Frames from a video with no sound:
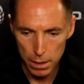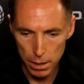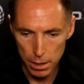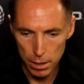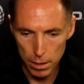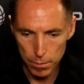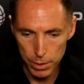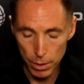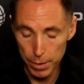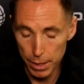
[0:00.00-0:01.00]

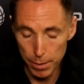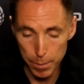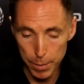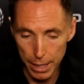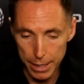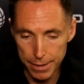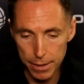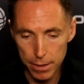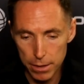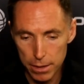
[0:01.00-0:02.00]
You know, it'd be
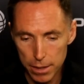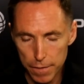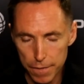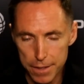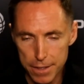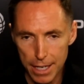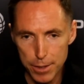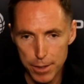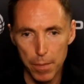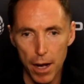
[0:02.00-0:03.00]
ideal if these
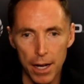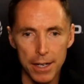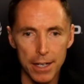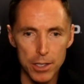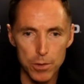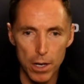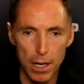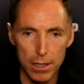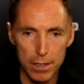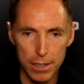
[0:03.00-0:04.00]
guys are bonding as
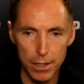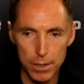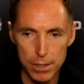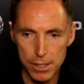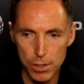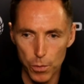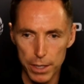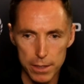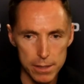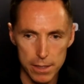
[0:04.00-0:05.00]
well. You know, it's a
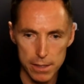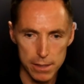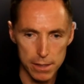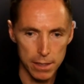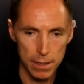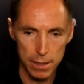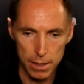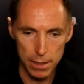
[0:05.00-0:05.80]
weird season.